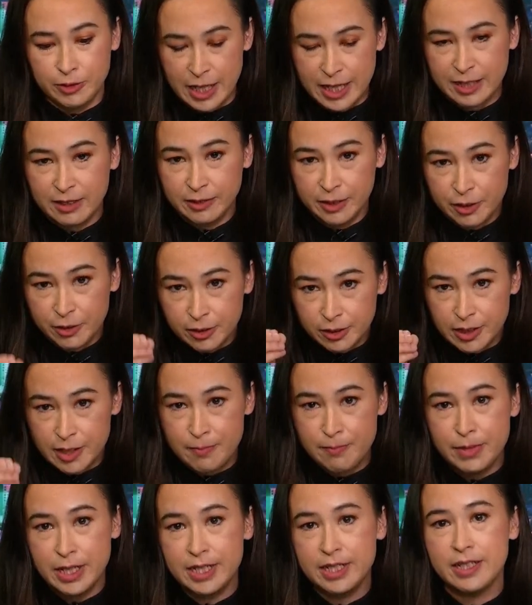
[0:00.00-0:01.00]
like literal
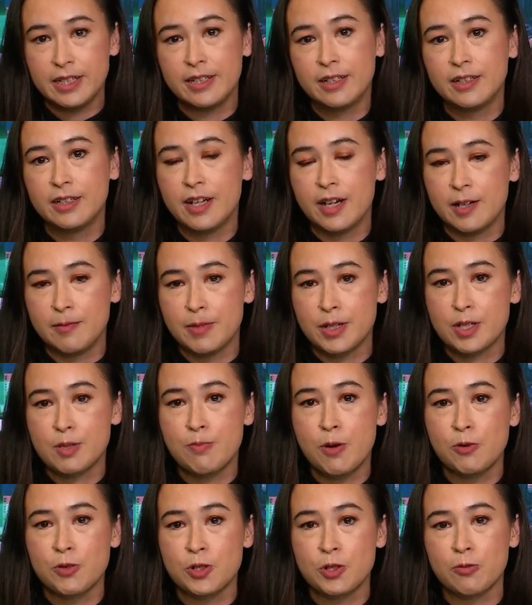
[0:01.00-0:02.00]
immediate um,
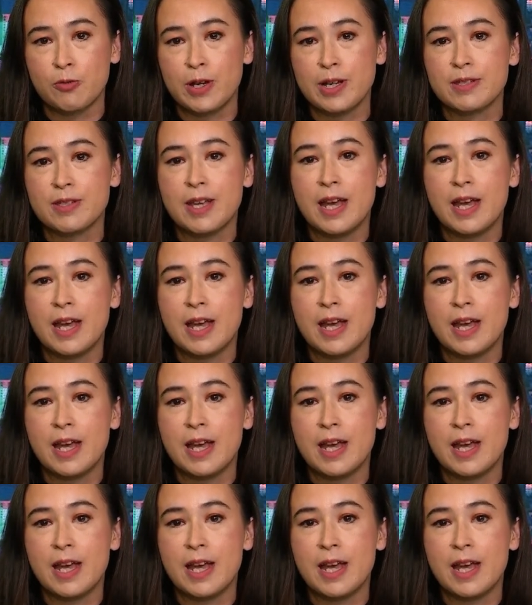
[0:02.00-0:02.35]
exposure was,